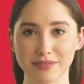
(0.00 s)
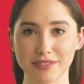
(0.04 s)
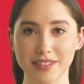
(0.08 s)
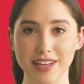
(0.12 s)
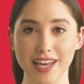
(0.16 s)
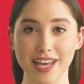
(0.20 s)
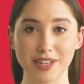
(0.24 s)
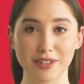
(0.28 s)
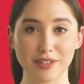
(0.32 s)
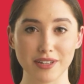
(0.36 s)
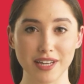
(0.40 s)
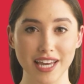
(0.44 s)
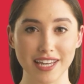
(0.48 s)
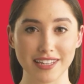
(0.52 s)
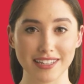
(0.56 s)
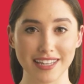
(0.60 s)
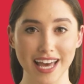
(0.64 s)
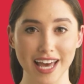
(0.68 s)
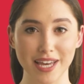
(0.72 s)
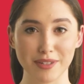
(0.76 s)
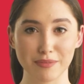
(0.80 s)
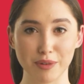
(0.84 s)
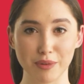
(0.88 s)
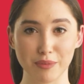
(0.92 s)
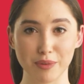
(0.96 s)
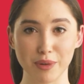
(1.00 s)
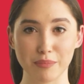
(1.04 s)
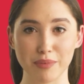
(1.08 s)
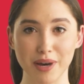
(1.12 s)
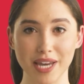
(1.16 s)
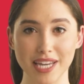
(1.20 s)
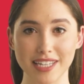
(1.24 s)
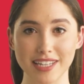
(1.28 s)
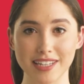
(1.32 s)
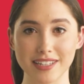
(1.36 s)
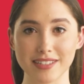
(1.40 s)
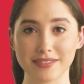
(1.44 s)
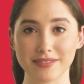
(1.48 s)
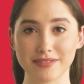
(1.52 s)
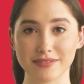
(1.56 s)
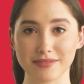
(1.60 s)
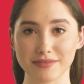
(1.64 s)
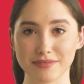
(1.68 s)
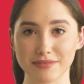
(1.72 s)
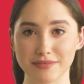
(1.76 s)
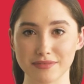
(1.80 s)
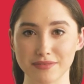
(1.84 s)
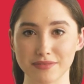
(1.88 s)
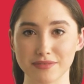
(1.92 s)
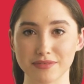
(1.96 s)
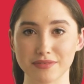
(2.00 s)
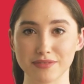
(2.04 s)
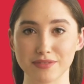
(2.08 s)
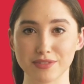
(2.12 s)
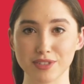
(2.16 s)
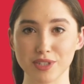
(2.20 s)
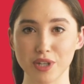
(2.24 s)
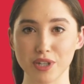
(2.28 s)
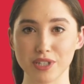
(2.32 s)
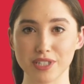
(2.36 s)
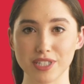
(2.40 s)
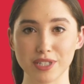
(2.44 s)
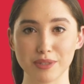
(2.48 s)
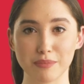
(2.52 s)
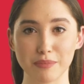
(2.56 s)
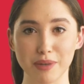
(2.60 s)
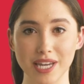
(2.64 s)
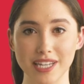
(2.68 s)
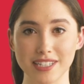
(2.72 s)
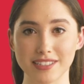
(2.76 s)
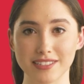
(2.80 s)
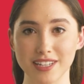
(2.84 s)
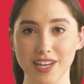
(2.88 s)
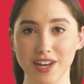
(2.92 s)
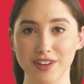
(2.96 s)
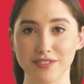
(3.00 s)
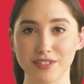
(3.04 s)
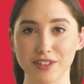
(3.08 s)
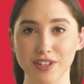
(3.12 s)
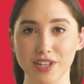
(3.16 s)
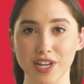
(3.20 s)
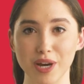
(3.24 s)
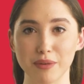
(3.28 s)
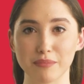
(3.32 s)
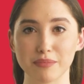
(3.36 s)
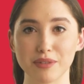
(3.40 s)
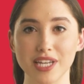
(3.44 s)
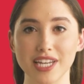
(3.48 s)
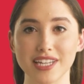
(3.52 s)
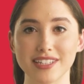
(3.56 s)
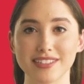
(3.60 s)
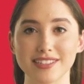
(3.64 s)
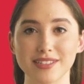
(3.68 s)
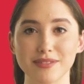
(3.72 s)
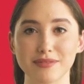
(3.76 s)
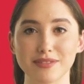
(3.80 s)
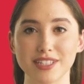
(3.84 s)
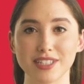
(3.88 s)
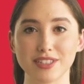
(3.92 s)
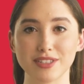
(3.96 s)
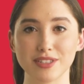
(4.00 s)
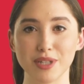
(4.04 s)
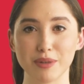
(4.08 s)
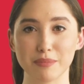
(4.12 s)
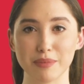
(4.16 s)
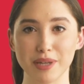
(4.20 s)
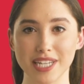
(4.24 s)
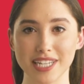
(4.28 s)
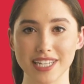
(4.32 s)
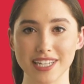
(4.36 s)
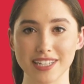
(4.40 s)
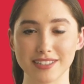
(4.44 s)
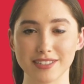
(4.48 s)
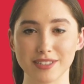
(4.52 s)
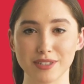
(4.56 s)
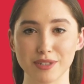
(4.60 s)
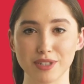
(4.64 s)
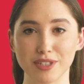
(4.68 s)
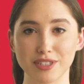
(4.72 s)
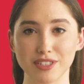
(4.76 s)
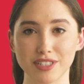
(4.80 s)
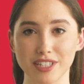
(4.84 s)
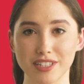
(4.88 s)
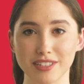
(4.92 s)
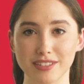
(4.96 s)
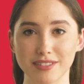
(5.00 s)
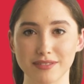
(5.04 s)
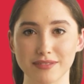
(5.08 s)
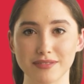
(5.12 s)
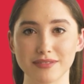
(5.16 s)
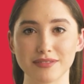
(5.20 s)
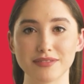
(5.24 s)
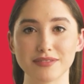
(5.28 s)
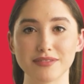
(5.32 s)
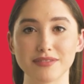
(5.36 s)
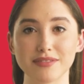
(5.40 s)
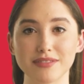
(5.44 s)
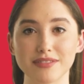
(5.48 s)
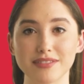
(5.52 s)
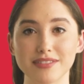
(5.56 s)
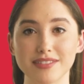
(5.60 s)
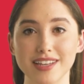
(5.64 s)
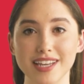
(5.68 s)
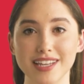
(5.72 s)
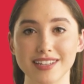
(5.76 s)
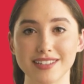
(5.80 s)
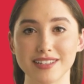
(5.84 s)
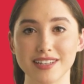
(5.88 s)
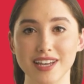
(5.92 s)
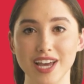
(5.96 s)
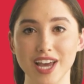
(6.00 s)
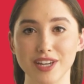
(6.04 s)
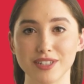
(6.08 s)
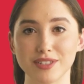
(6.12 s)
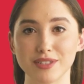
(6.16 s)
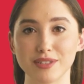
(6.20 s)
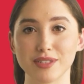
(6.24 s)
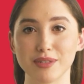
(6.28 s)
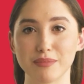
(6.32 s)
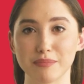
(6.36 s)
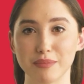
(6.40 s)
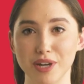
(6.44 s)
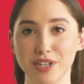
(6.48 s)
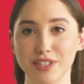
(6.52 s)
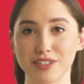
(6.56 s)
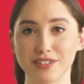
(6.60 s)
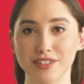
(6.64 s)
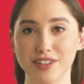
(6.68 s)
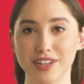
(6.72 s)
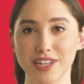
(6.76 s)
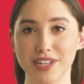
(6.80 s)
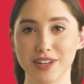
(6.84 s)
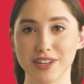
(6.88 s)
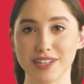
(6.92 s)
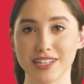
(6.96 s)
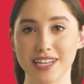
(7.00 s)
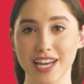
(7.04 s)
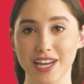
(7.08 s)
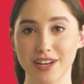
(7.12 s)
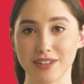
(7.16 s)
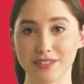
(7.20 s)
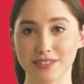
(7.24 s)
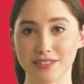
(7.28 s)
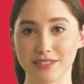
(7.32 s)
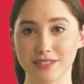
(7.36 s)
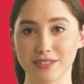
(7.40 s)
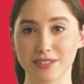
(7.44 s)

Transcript: Internet and mobile banking. Turkish banks offer comprehensive digital banking solutions. These allow you to monitor your account,